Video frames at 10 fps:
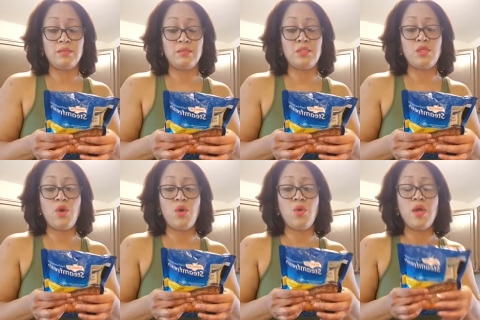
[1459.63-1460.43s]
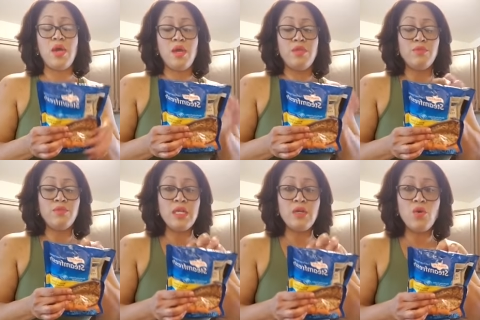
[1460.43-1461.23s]
So
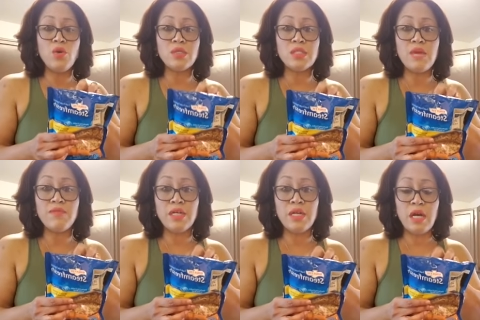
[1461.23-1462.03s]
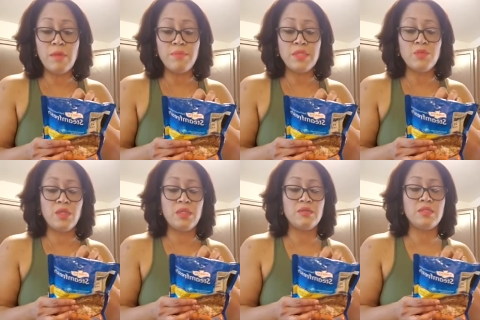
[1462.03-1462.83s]
three quarters of a cup is
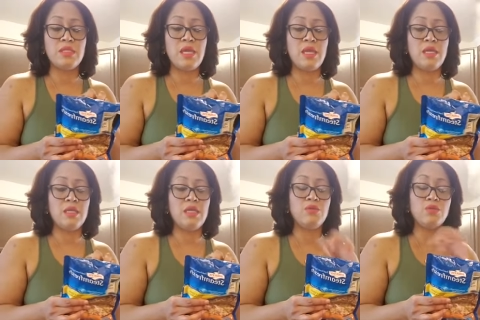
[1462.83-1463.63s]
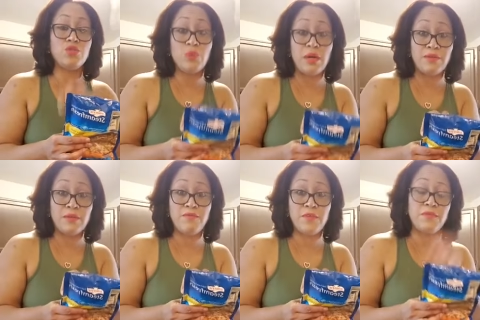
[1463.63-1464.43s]
what they're saying equals
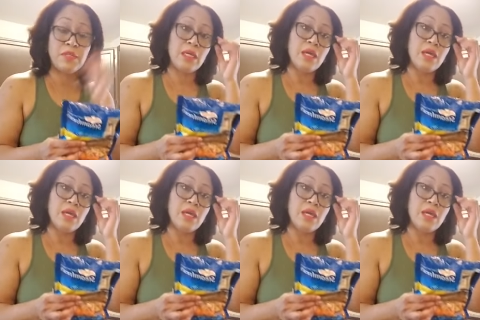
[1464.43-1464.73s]
250.